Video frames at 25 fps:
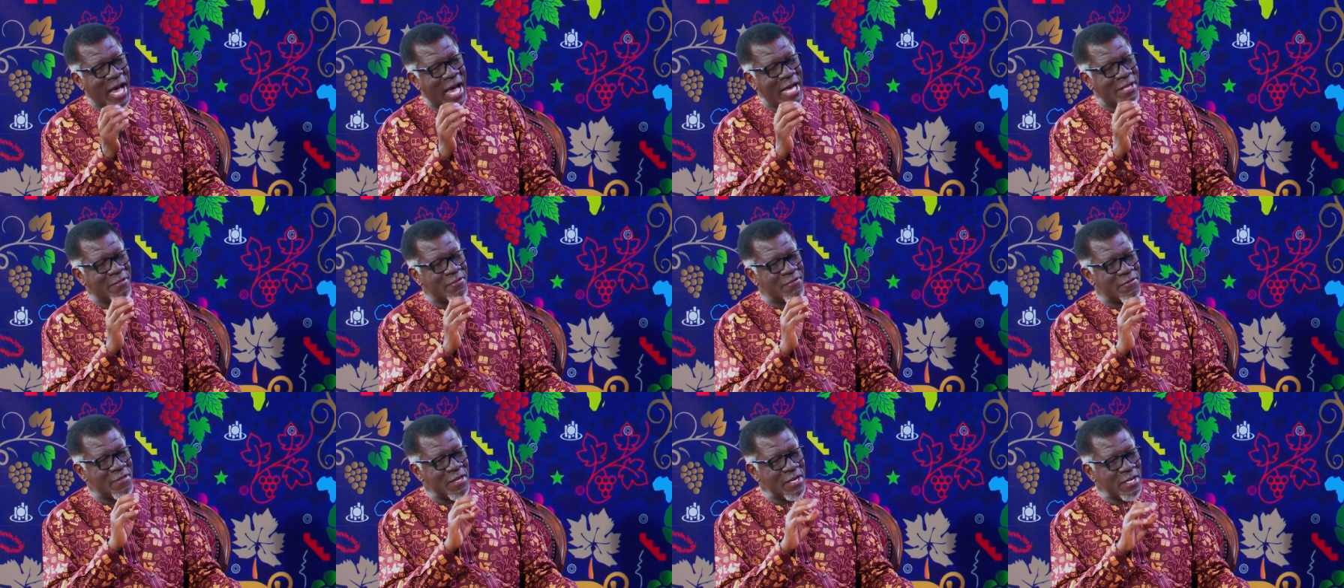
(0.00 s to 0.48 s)
I
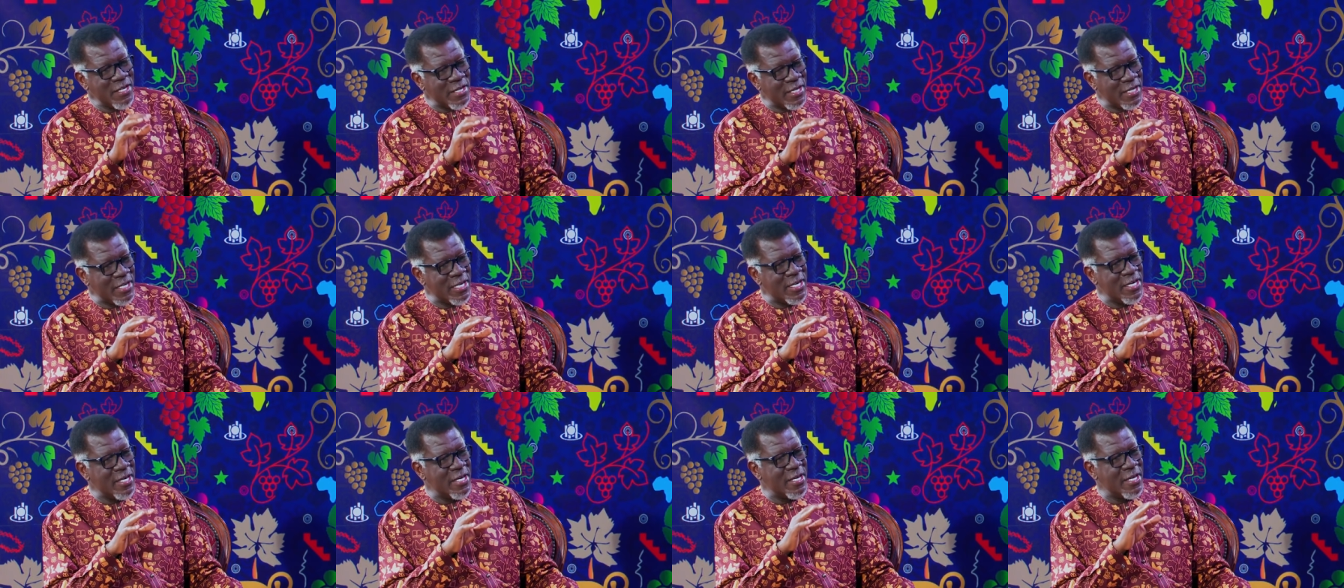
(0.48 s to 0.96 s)
think
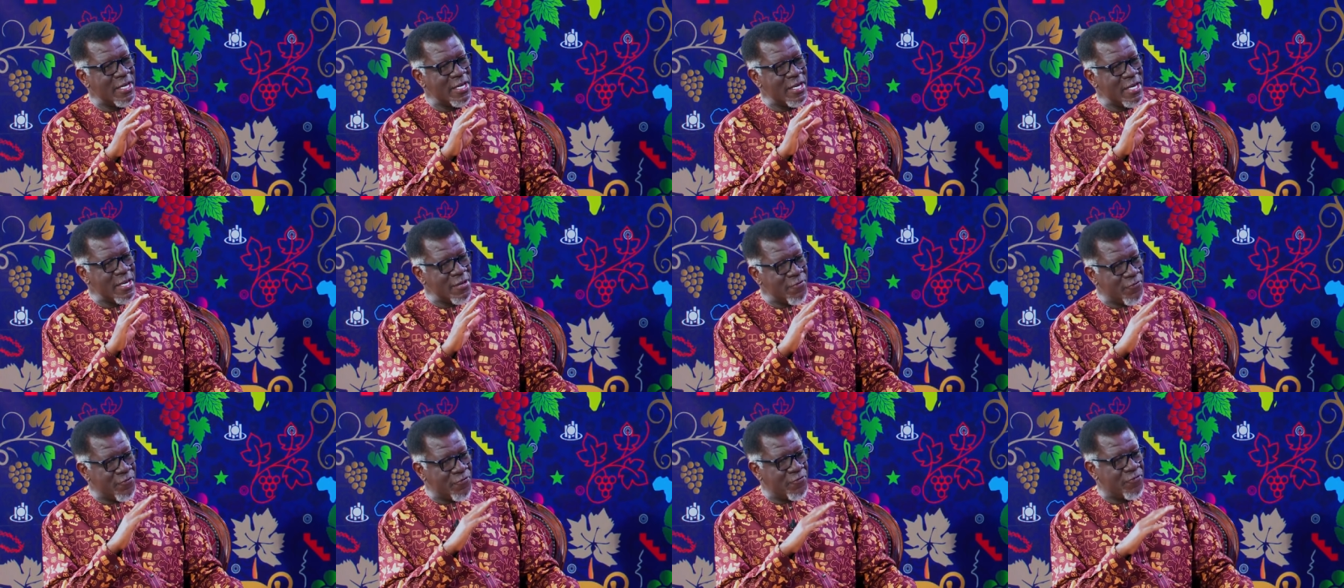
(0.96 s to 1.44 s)

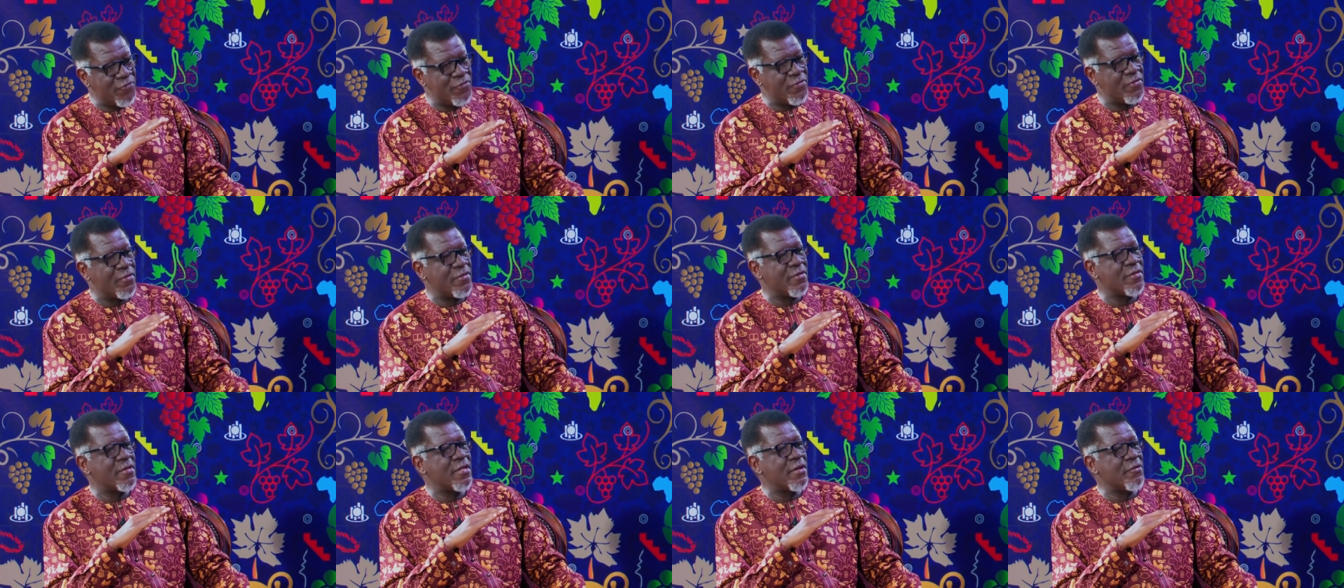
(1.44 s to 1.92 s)
if
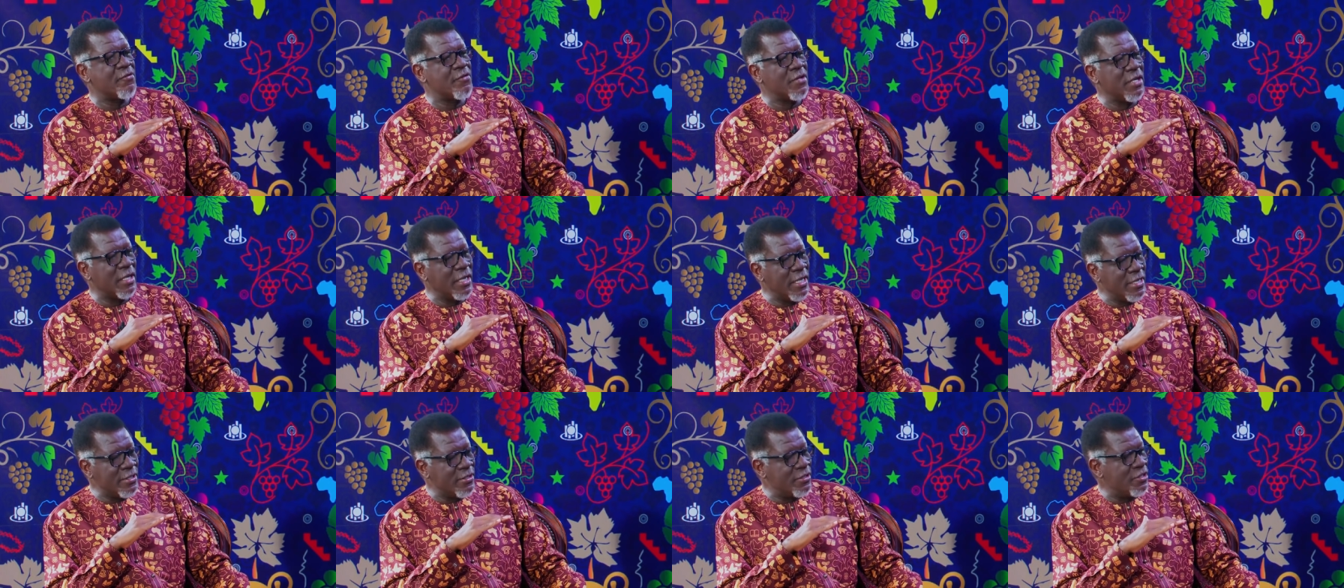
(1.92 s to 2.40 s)
the
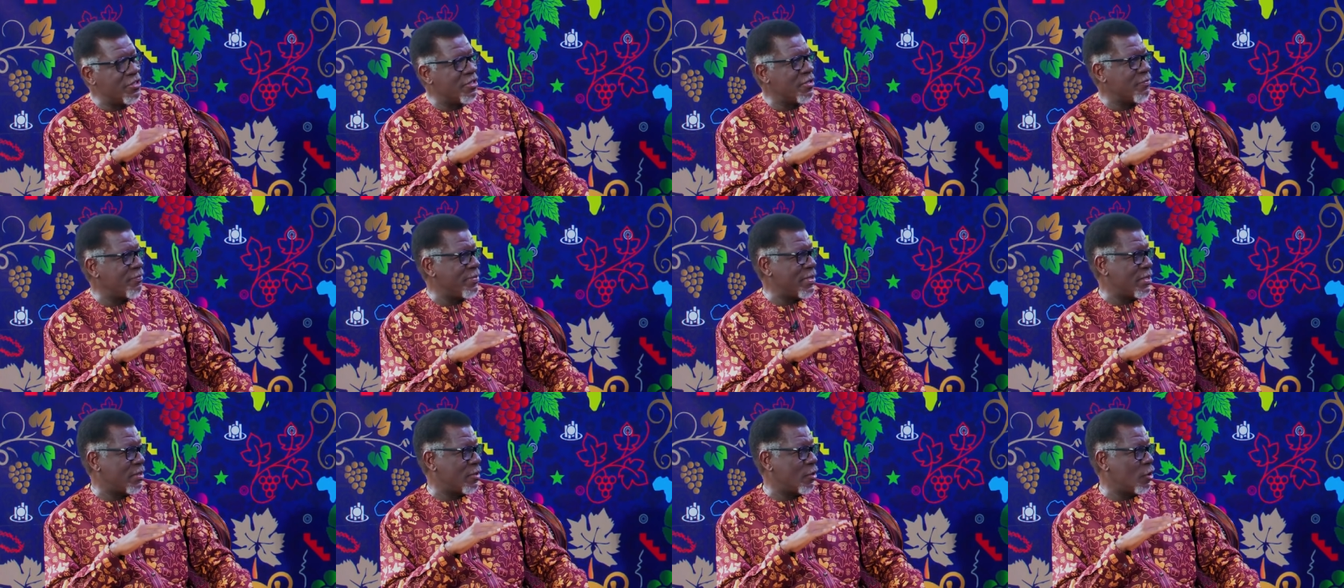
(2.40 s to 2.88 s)

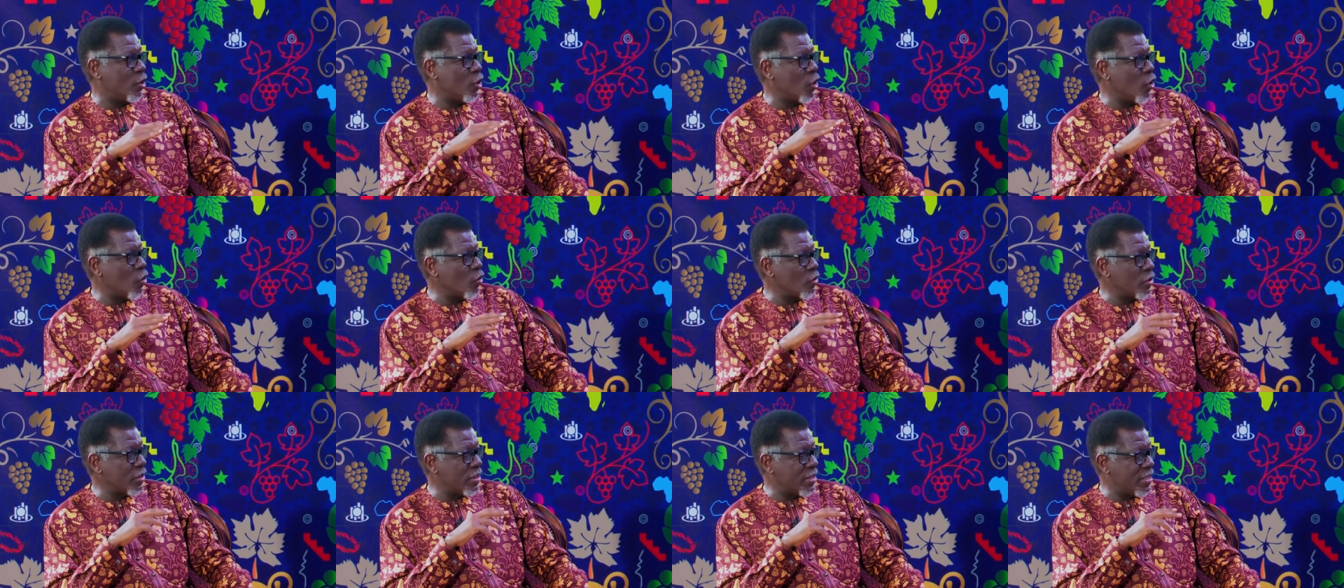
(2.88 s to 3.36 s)
relationship is
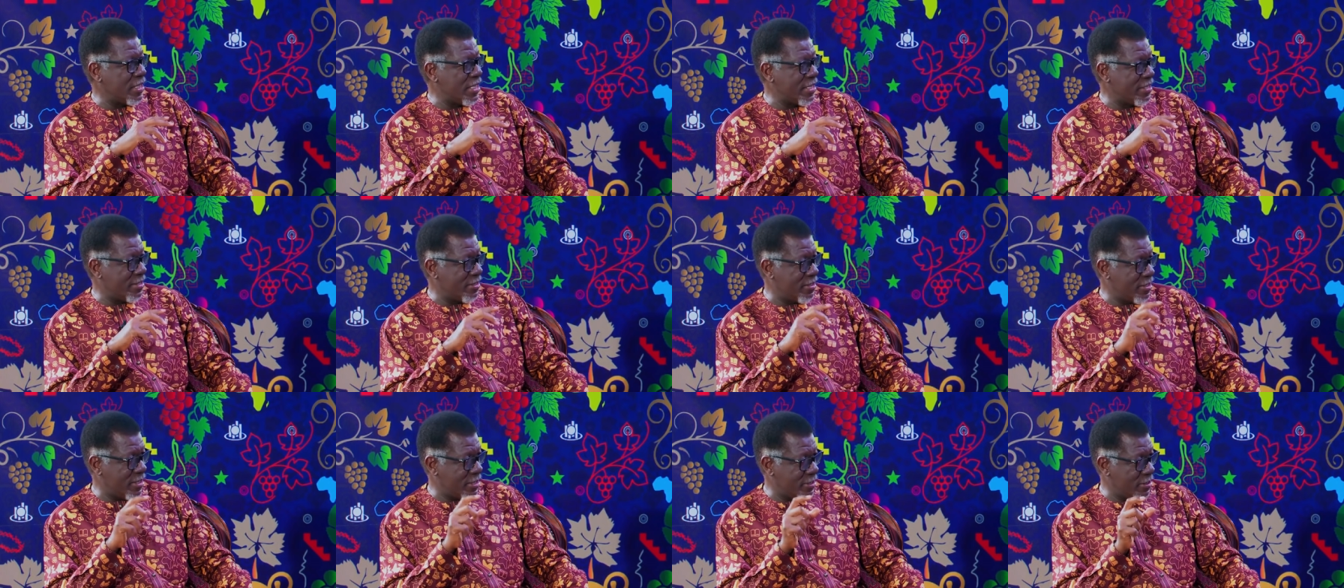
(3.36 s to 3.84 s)
long
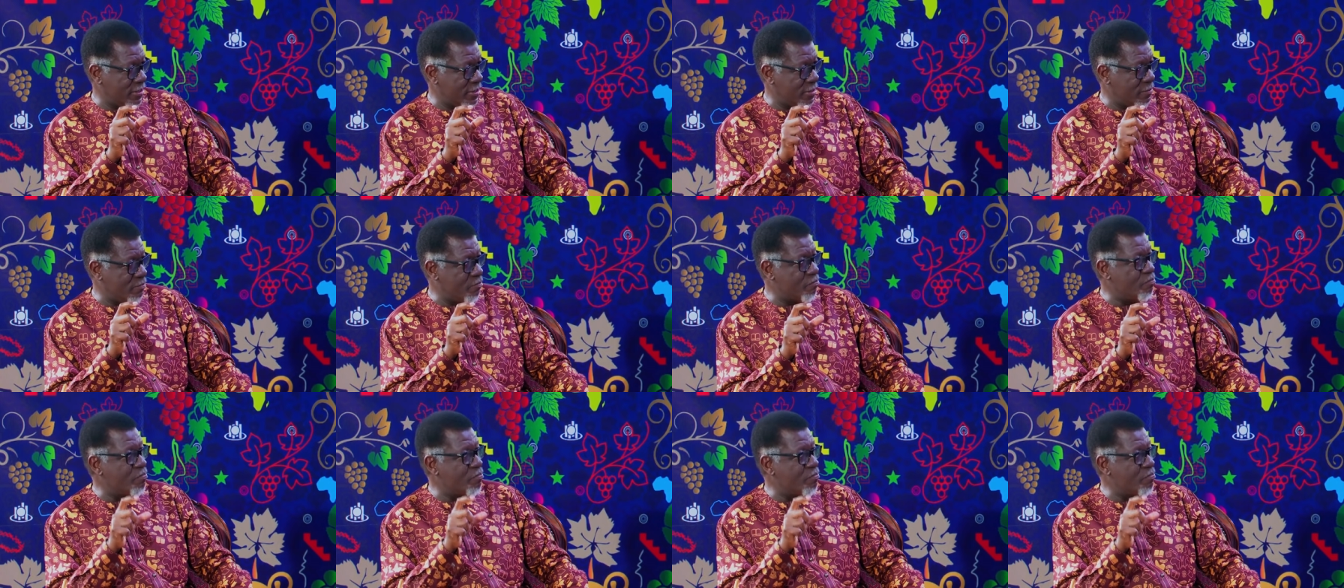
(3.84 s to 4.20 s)
distance,